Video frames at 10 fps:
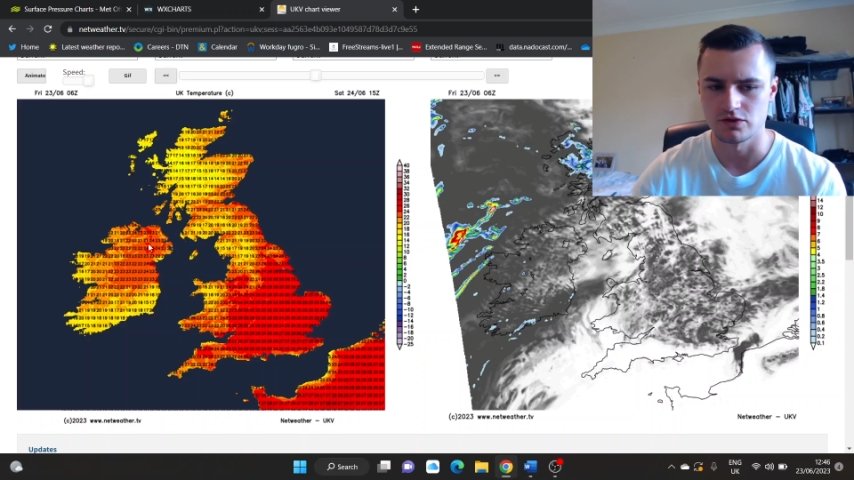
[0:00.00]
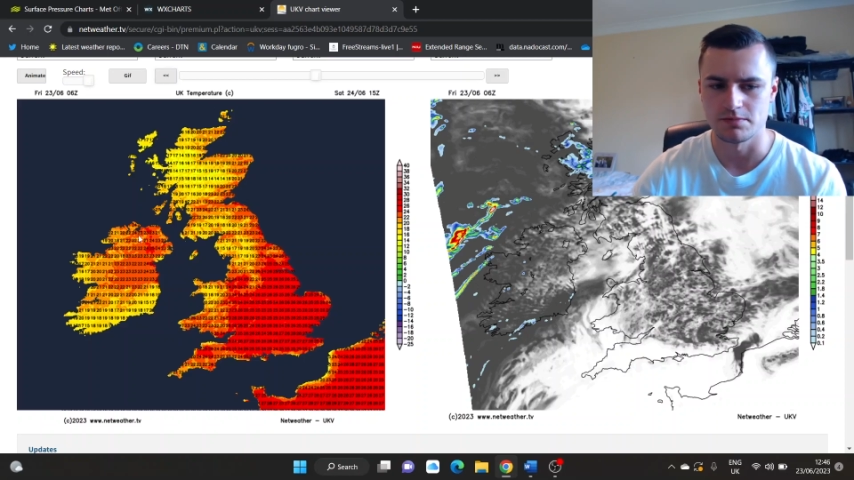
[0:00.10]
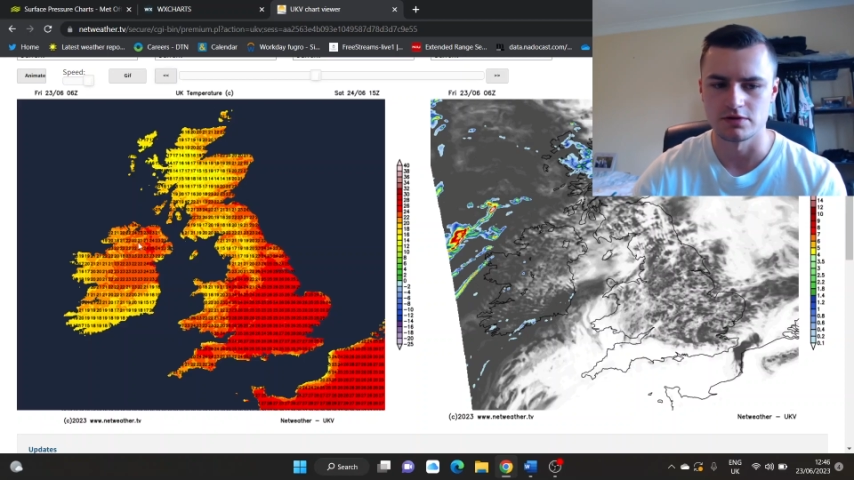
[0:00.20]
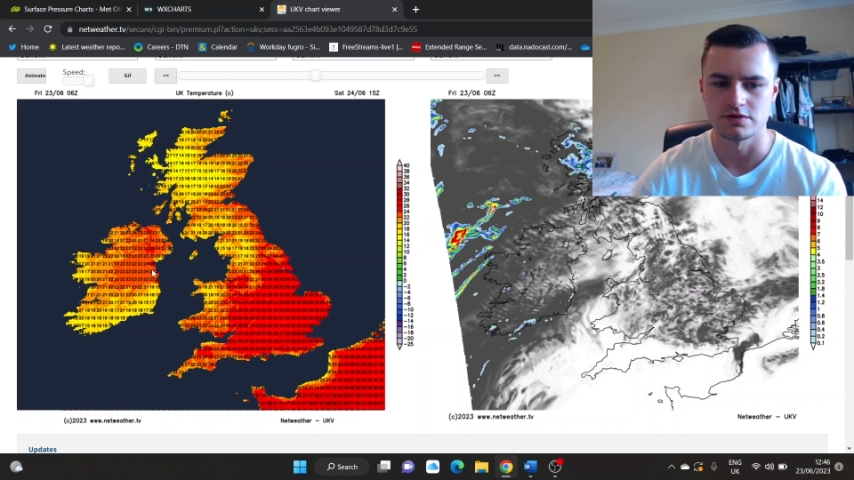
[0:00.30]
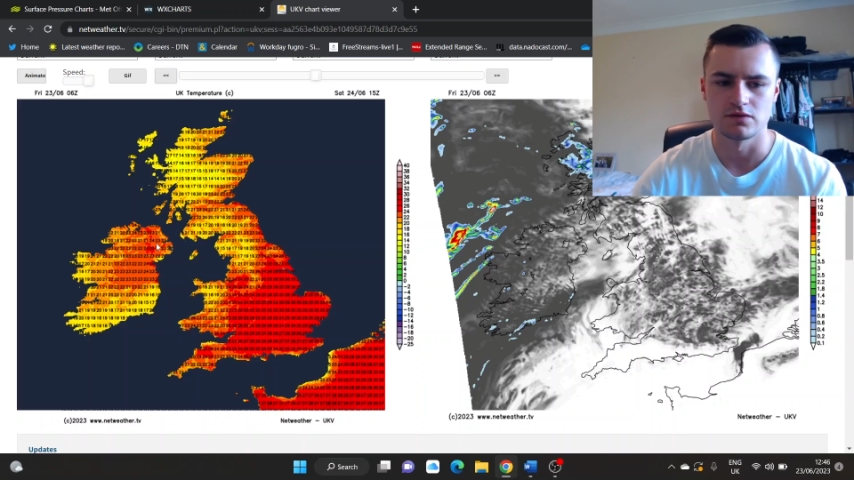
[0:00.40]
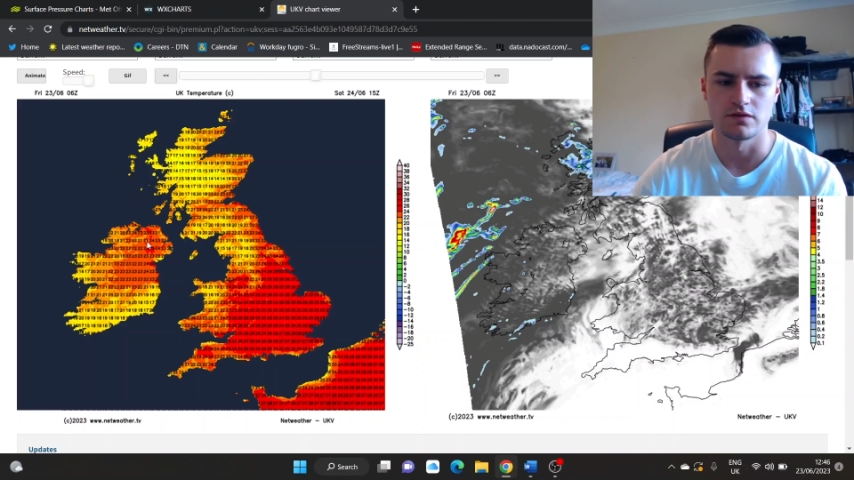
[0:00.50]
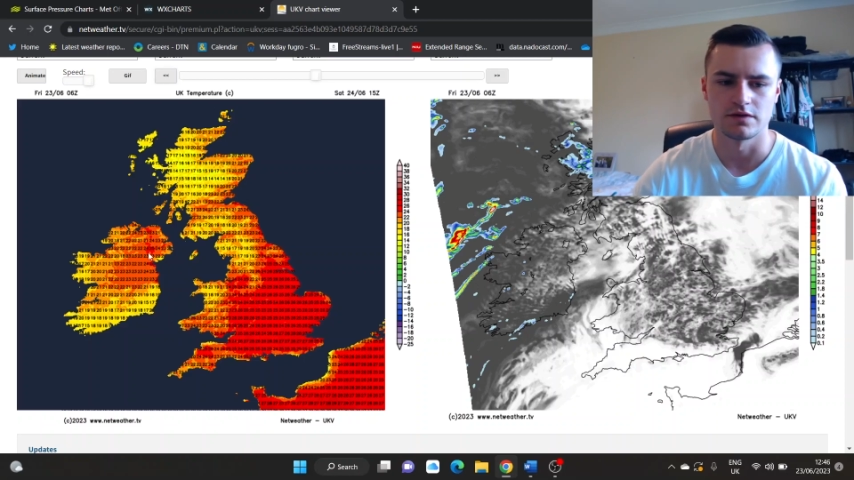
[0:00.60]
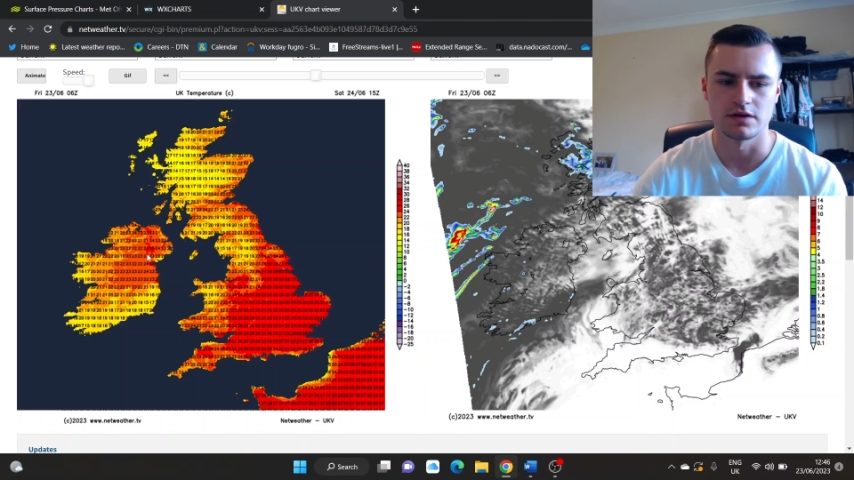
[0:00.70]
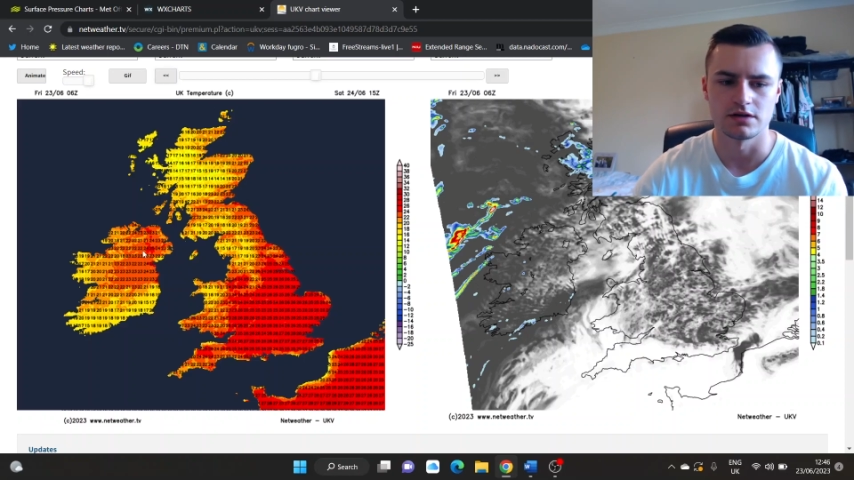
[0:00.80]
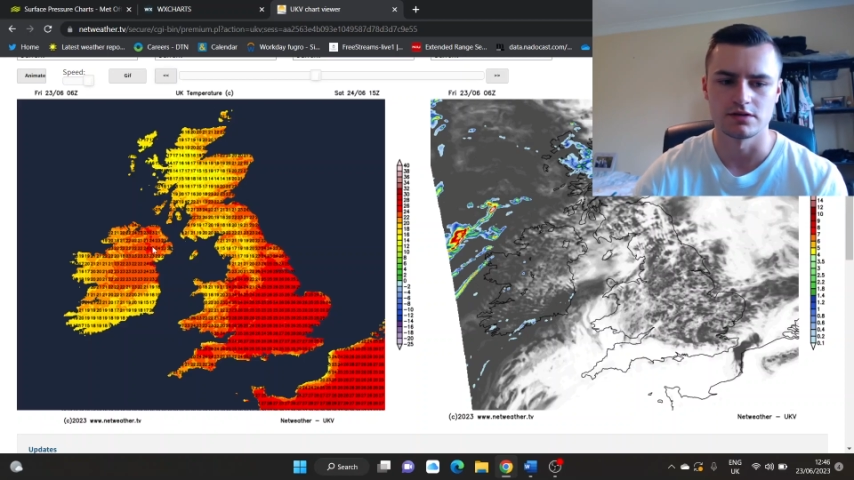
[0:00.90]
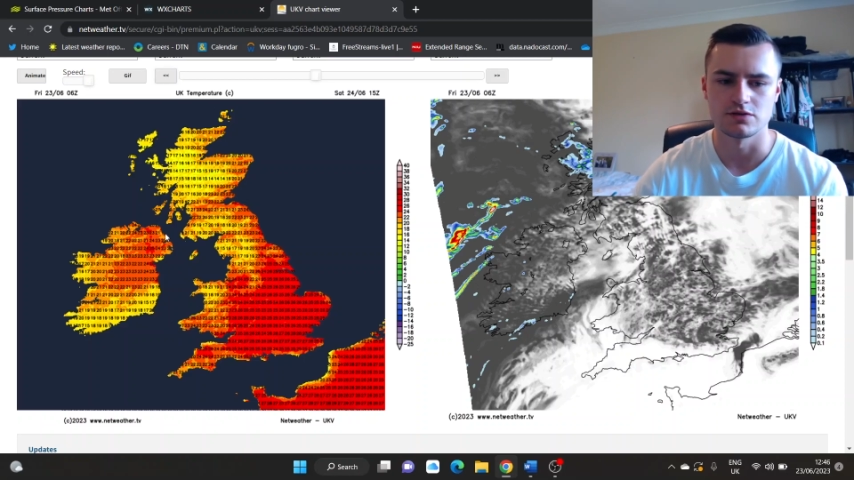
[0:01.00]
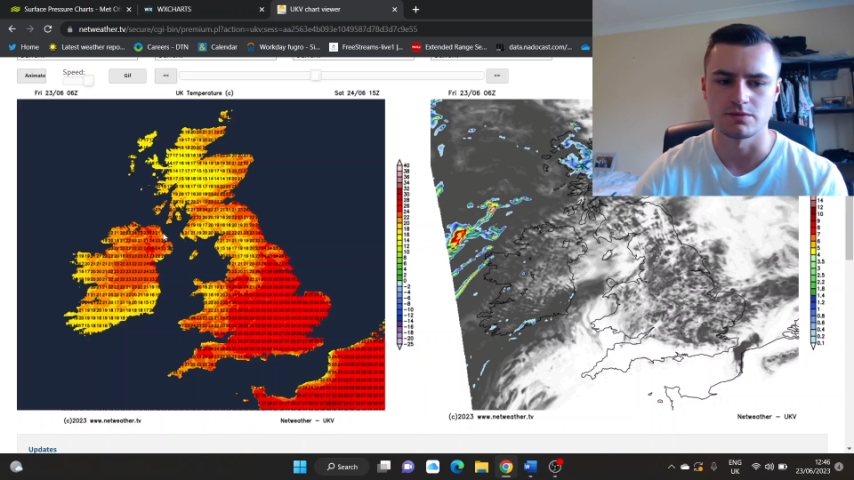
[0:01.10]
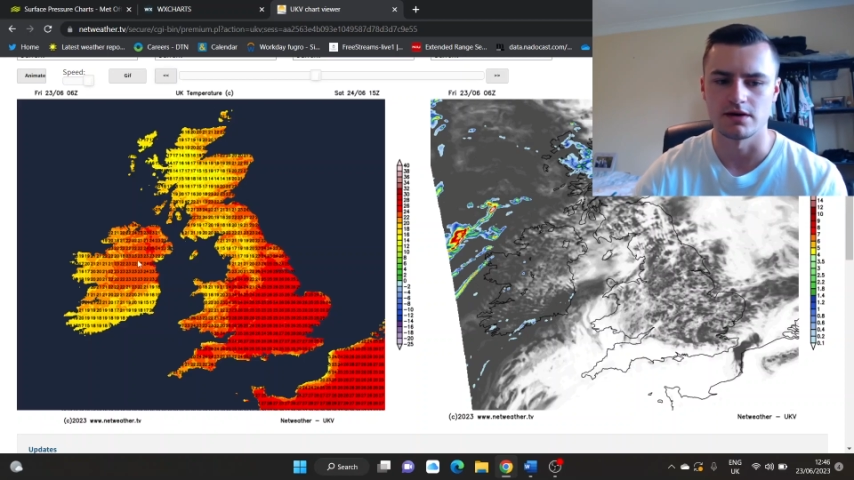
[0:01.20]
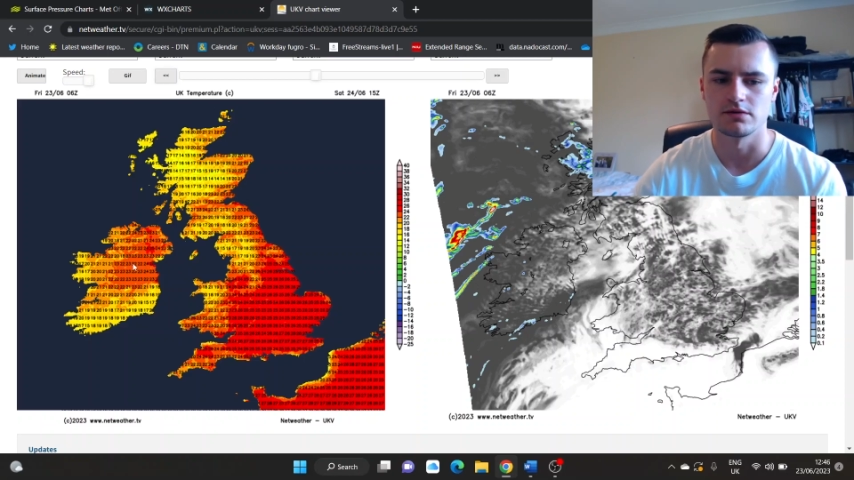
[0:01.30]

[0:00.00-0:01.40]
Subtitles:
parts of Northern Ireland as well,